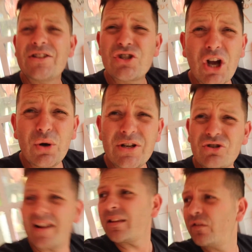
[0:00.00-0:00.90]
It's totally
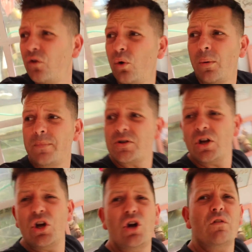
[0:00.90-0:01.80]
transformed
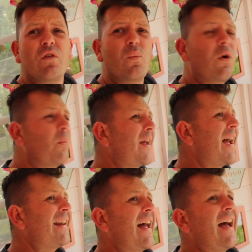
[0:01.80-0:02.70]
from what we
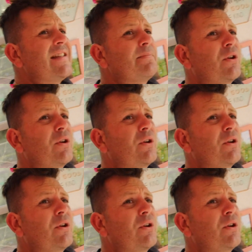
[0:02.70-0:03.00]
had it as,